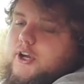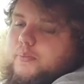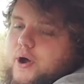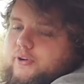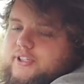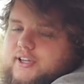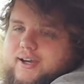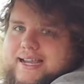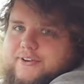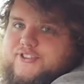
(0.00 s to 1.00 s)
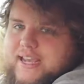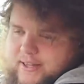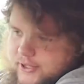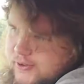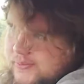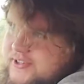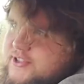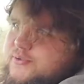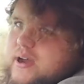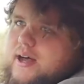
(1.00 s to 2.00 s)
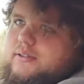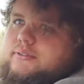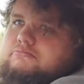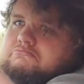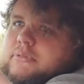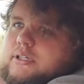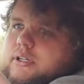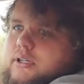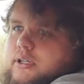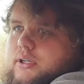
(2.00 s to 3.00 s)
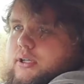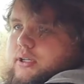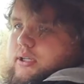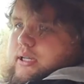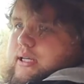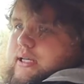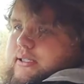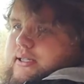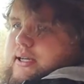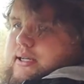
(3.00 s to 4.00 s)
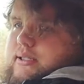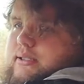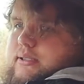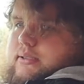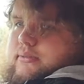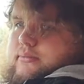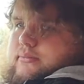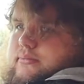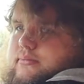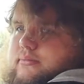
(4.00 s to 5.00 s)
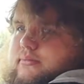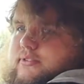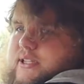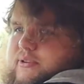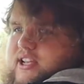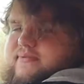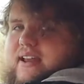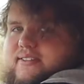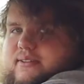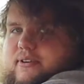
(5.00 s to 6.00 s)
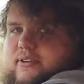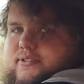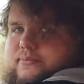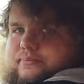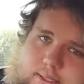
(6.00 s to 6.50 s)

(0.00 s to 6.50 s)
Cup holder cutouts in the door bins as well, and uh, some nice vanity mirrors.